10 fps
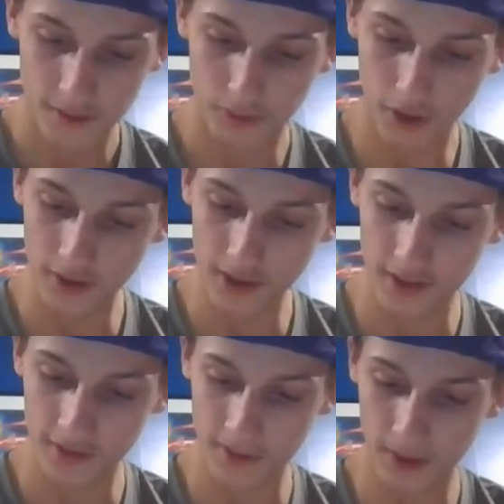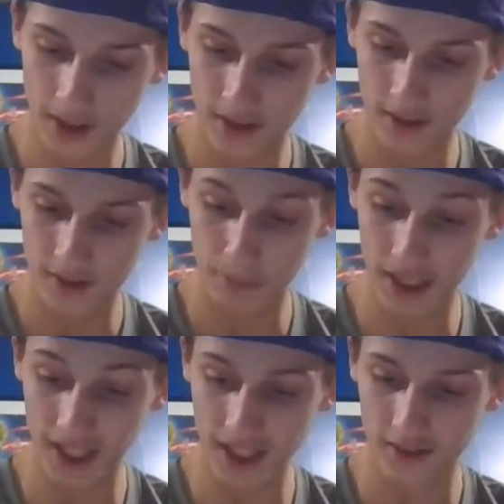Fregley is in my
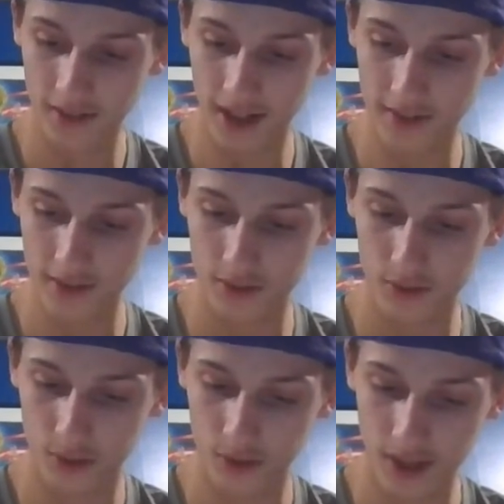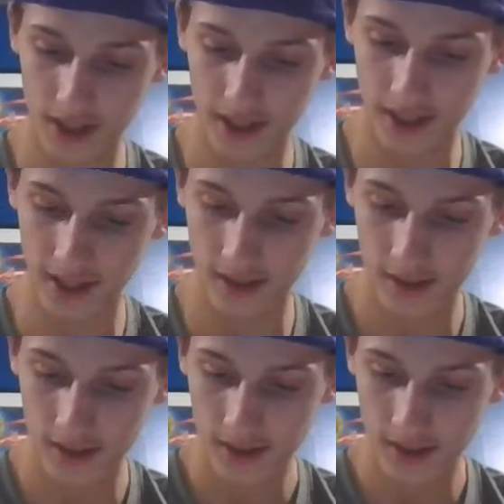PE class at school, and he
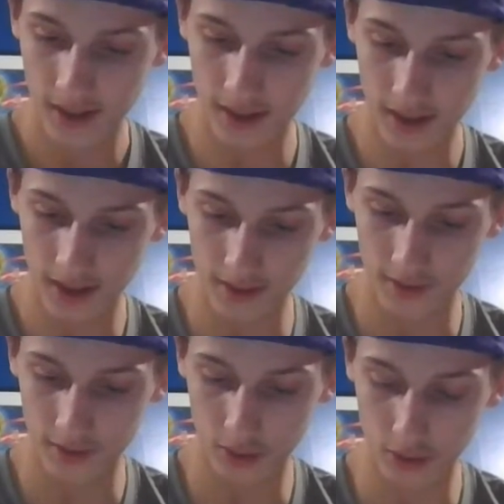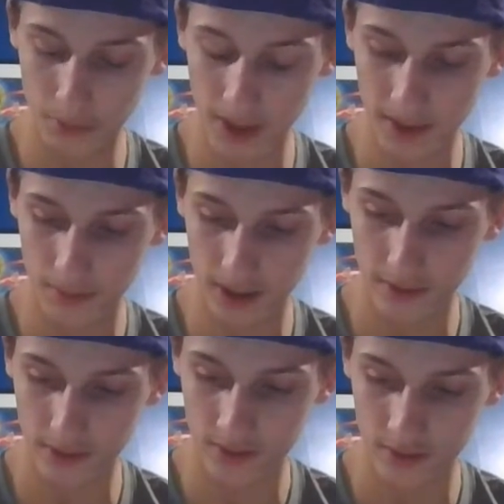has this whole made-up
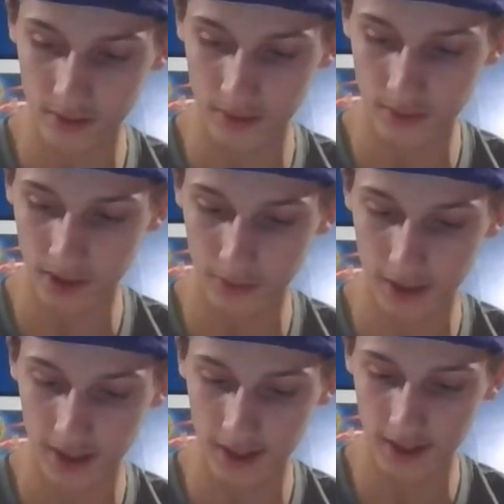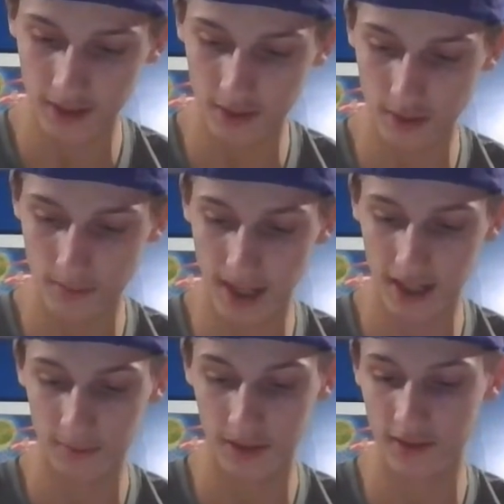language. Like when he needs to go to the
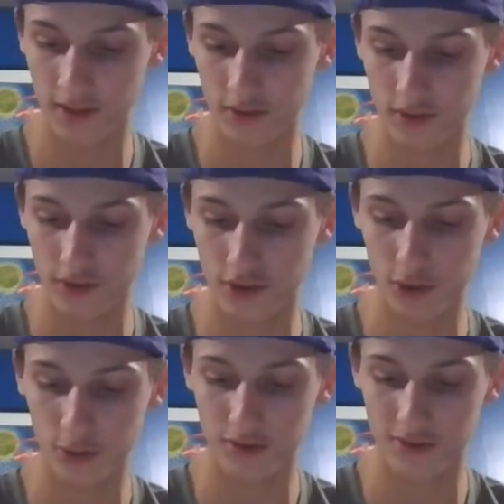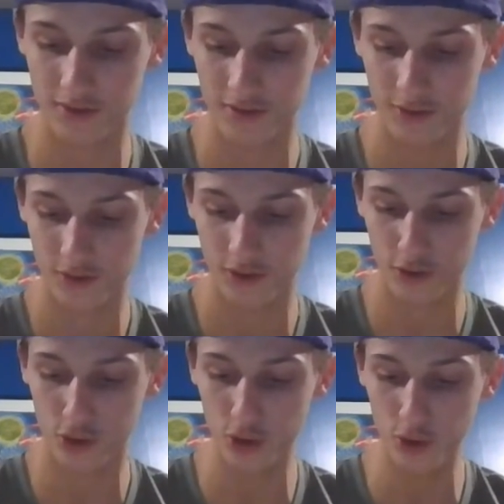bathroom, he says, "Juice.
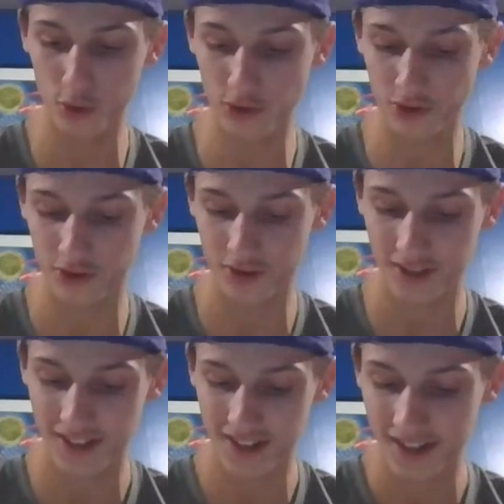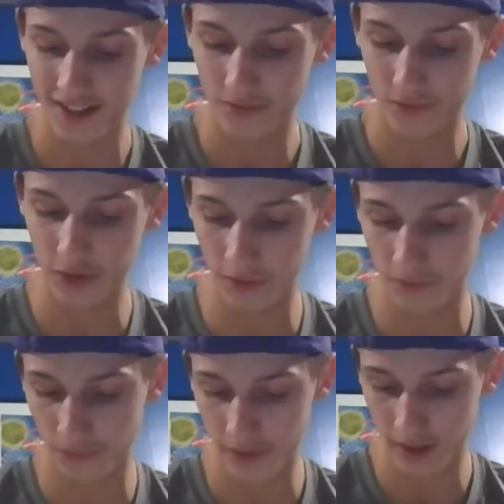Juice."
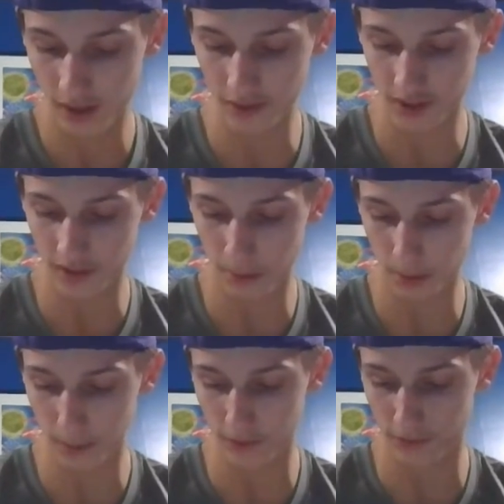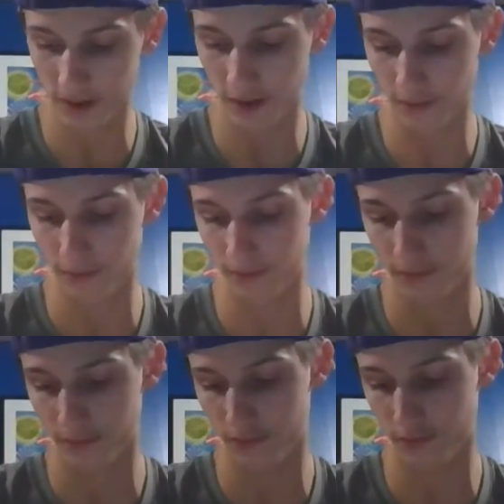Us kids have pretty much figured out
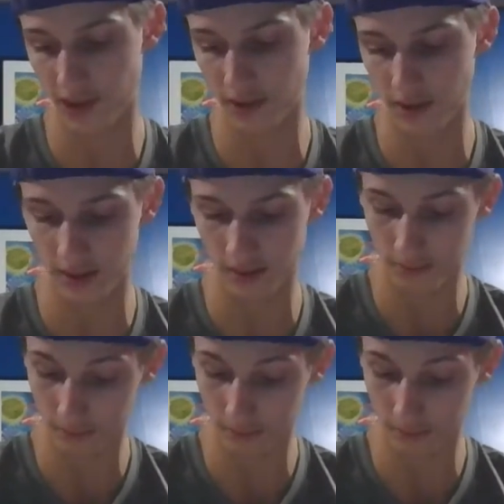Fregley